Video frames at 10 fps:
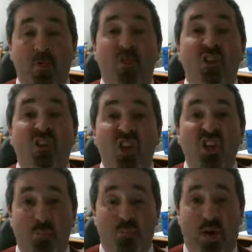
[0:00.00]

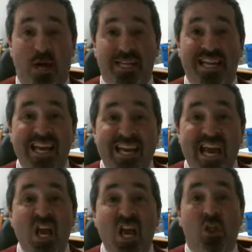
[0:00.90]
Thalidomide
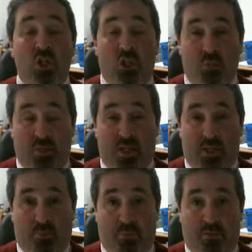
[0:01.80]
killed
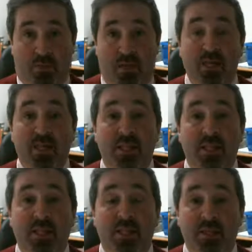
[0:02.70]
people in the
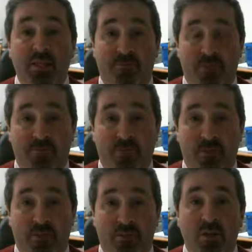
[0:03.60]

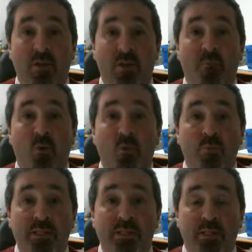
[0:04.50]
1950s. More
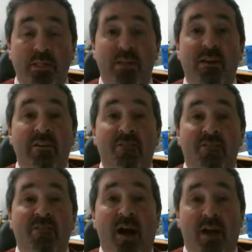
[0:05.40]
recently,
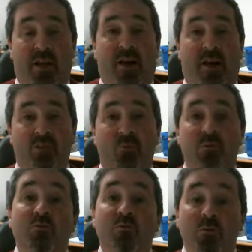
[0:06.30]
Vioxx,
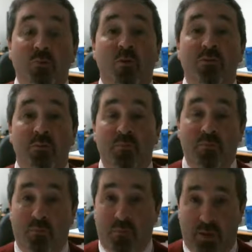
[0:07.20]
which was supposed to
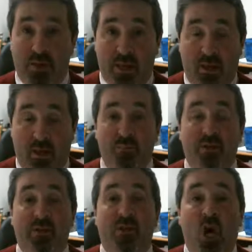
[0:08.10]
be
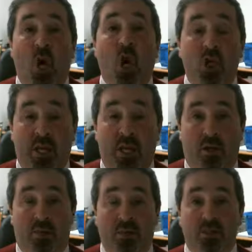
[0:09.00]
helping heart
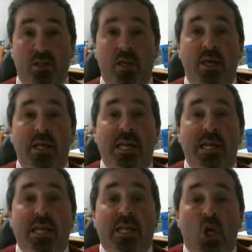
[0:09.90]
ailments,
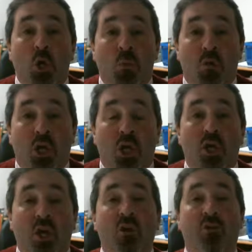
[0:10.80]
it
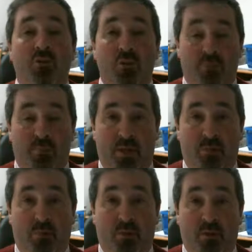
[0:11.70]
killed
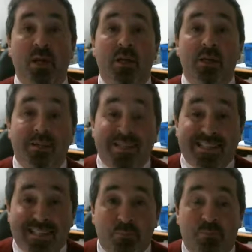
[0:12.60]
people
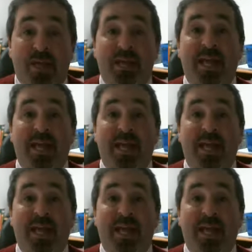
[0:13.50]
despite